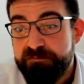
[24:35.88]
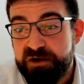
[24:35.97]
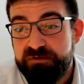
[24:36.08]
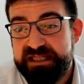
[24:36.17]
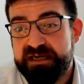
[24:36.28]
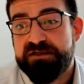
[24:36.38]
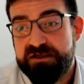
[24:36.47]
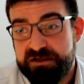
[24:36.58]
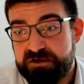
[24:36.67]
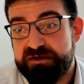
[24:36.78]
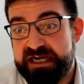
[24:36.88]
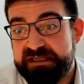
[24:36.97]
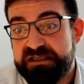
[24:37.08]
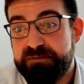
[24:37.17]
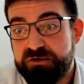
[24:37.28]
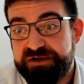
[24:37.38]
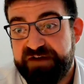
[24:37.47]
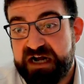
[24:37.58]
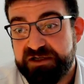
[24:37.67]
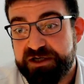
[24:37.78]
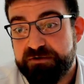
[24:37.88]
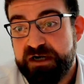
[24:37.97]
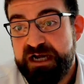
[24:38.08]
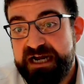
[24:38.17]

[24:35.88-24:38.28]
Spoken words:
but we think it's going to create the most value.